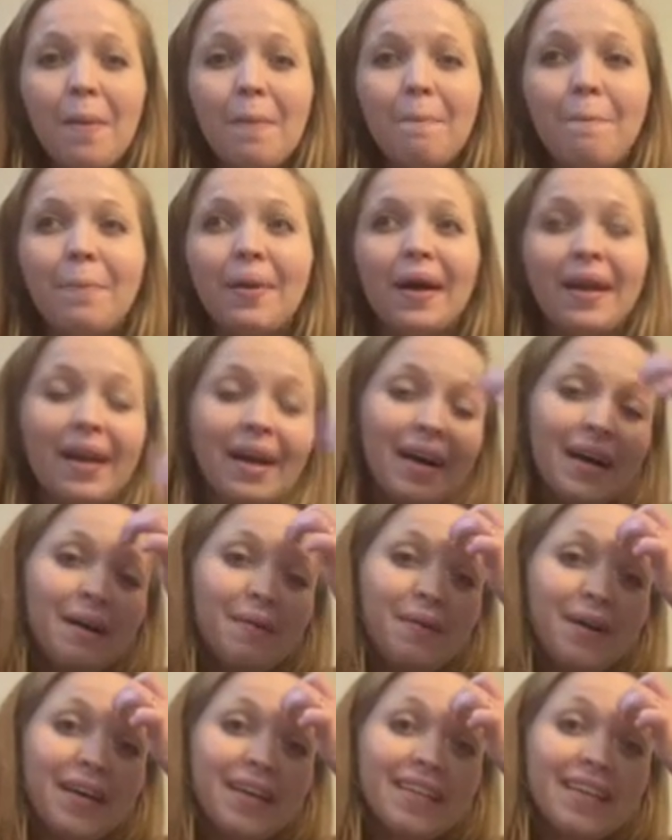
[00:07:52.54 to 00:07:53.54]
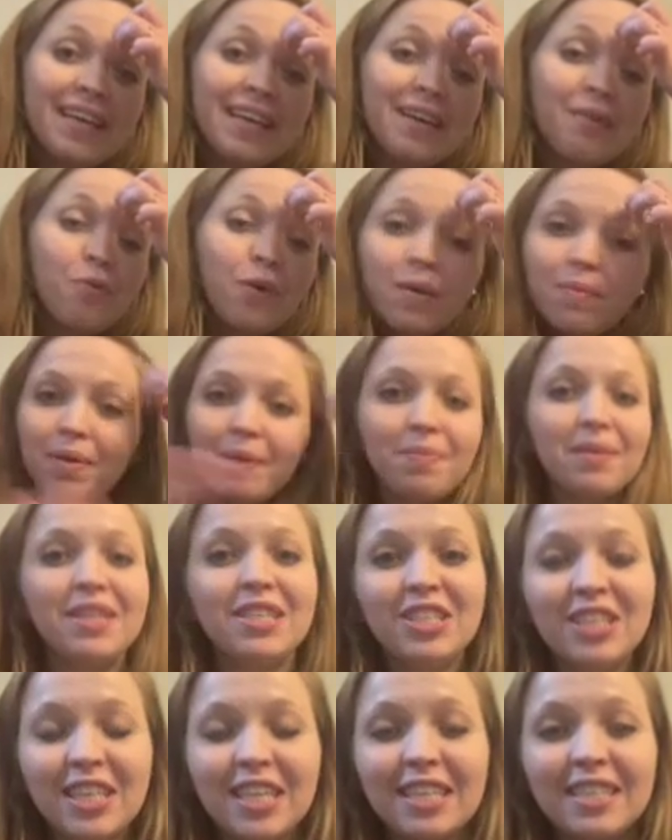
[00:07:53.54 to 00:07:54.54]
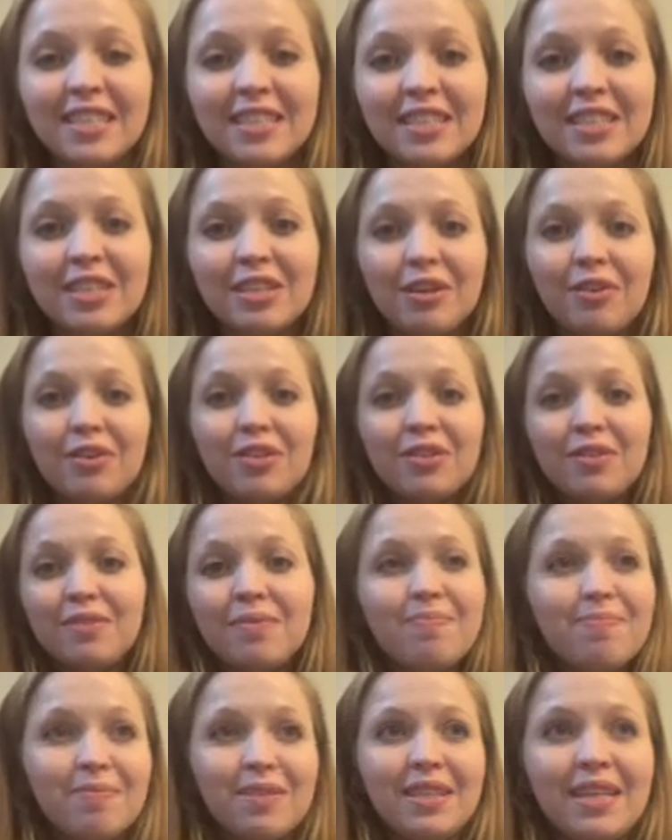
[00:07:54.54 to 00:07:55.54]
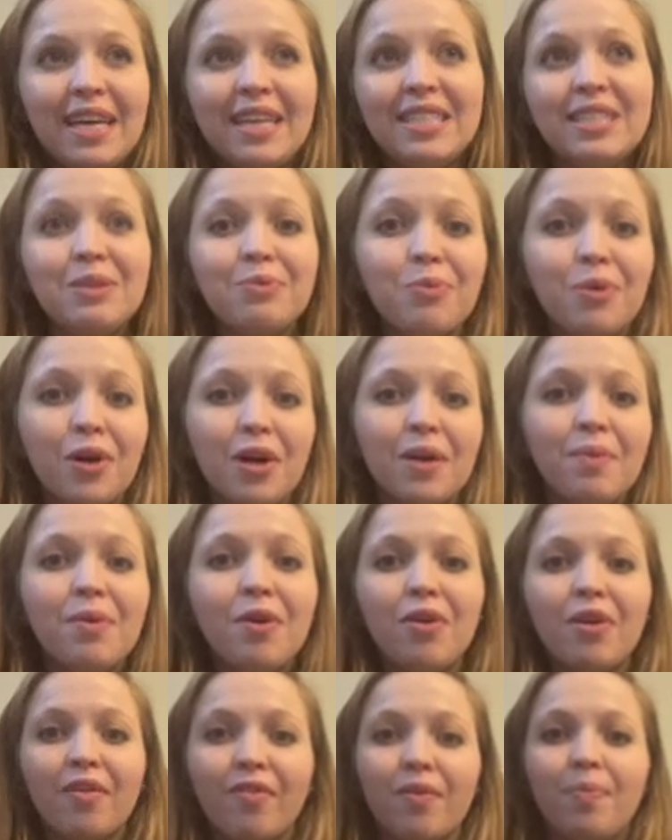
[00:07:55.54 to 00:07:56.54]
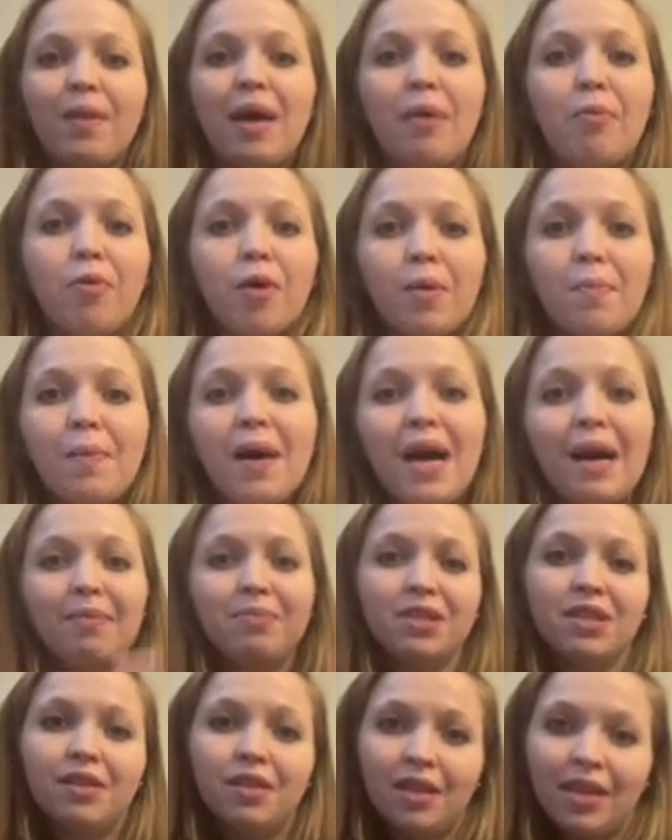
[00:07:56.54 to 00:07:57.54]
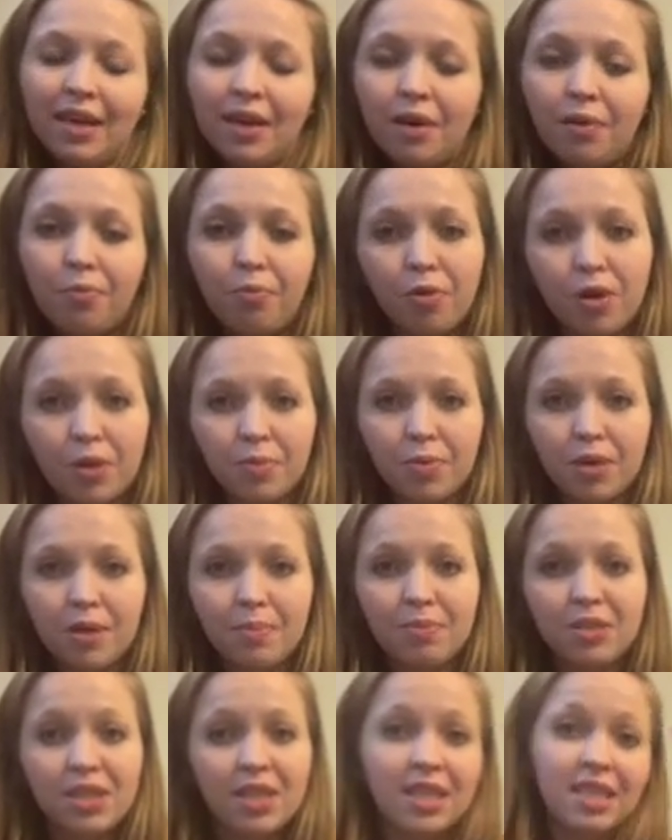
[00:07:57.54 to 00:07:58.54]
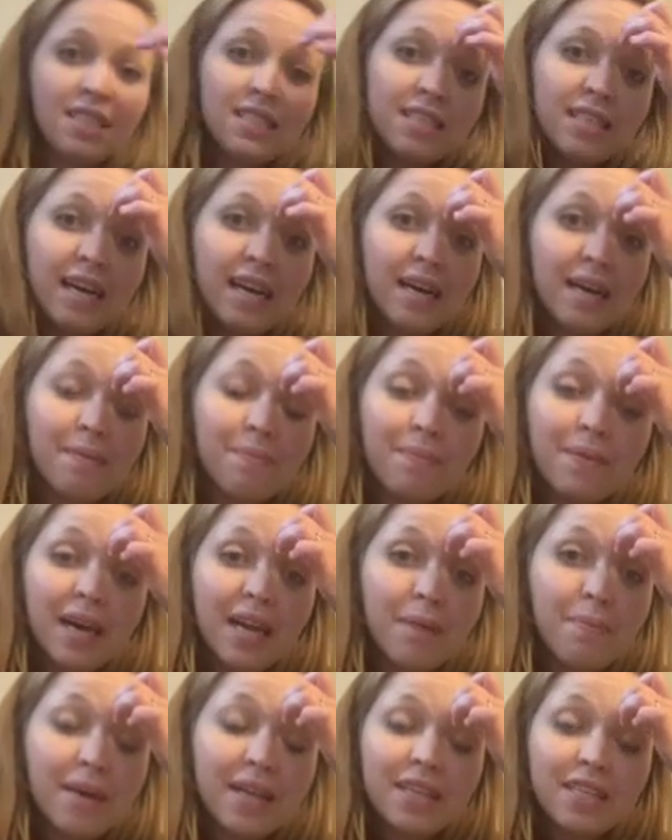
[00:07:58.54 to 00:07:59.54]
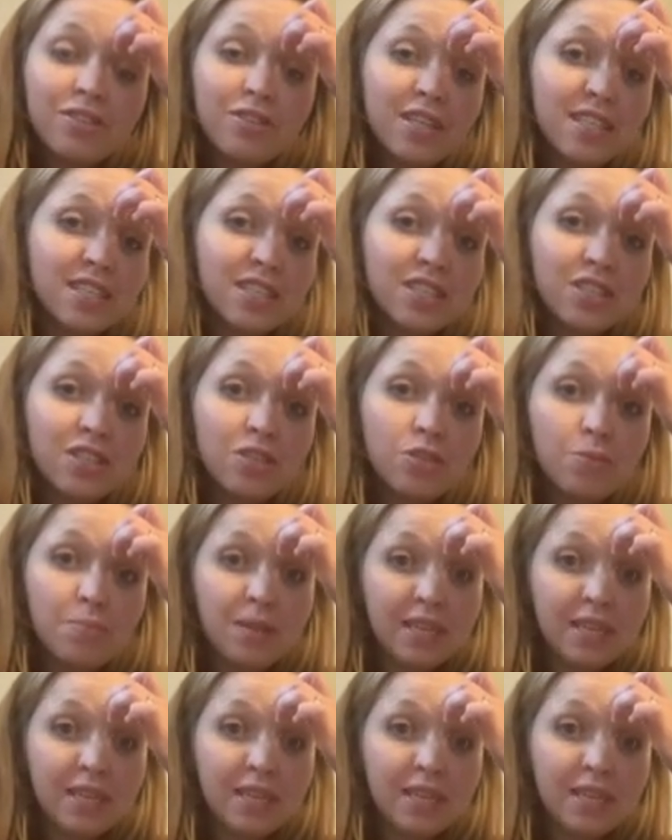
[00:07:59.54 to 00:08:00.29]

But it like warmed up the sheets, and so nice and warm, going from that warm mom to the like warm crib sheets, kind of made the transition super